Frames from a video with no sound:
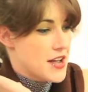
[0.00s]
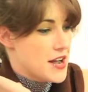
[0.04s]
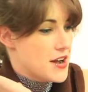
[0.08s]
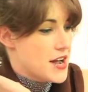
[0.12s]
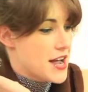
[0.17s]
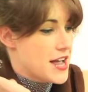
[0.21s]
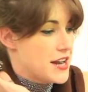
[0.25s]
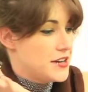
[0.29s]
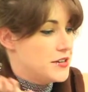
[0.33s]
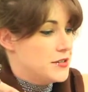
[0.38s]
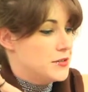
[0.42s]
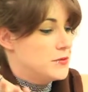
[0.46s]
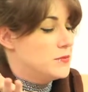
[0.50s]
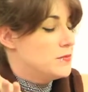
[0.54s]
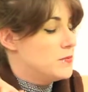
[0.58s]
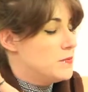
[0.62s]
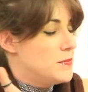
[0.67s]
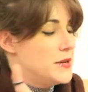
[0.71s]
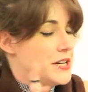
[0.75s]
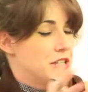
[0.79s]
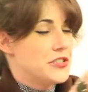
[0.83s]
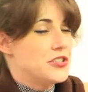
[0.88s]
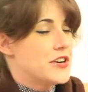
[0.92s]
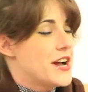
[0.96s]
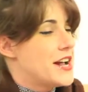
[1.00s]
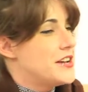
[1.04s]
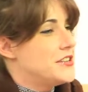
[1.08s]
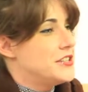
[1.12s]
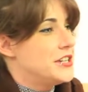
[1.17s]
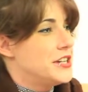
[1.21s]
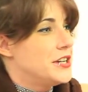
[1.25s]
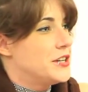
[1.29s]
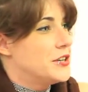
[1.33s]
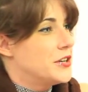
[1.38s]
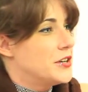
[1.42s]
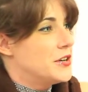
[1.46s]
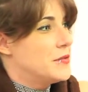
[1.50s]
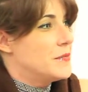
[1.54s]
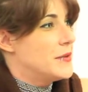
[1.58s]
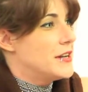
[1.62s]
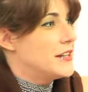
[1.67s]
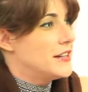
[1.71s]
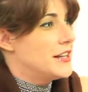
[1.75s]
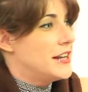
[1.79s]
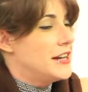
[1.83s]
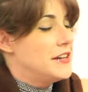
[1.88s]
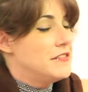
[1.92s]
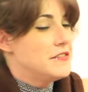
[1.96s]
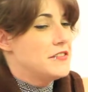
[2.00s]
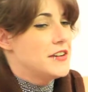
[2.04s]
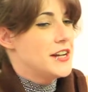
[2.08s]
had a big tragedy occur in my life,